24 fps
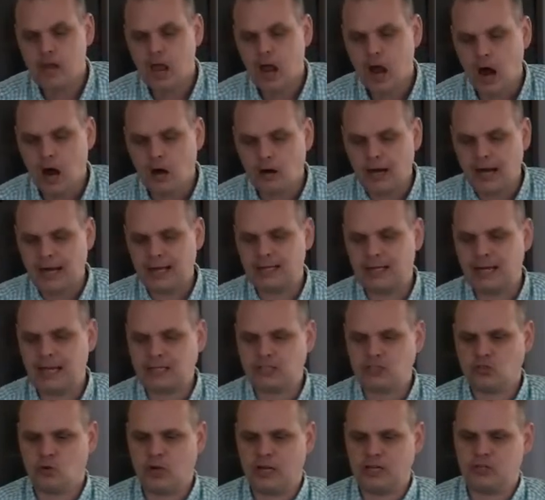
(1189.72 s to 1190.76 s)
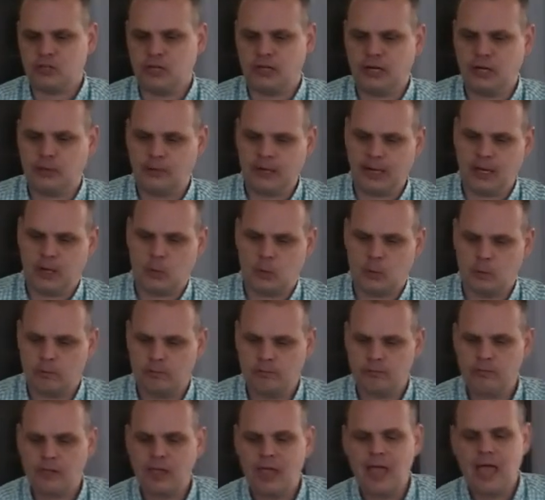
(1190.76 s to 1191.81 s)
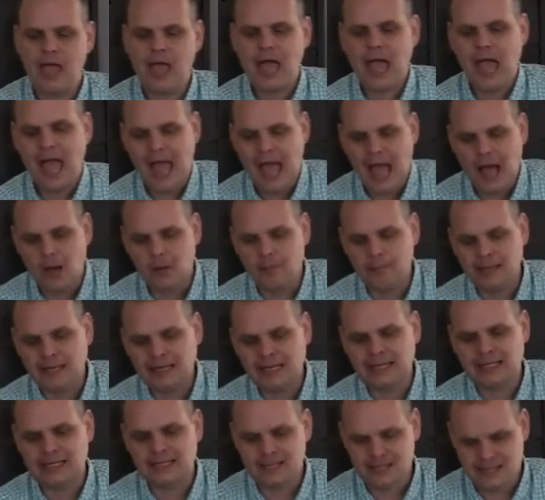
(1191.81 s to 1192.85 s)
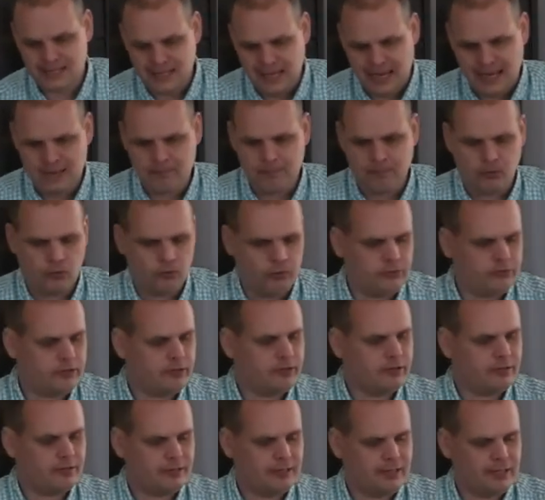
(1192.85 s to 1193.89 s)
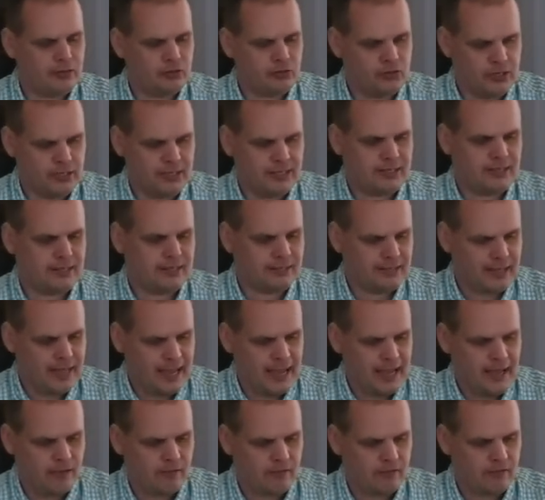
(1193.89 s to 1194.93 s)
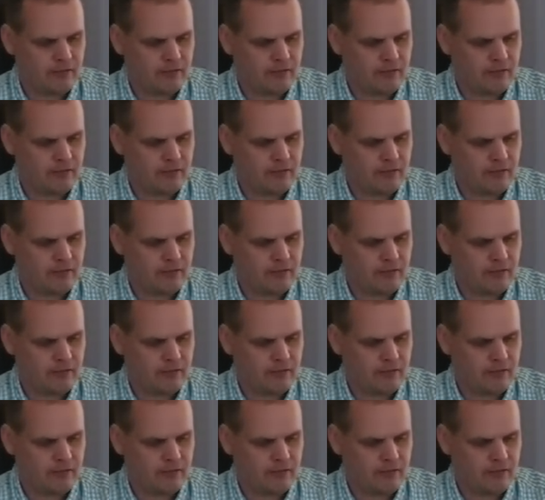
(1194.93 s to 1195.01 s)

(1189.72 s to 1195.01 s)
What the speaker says: All right, next question, here we go. How many disciples did Jesus have?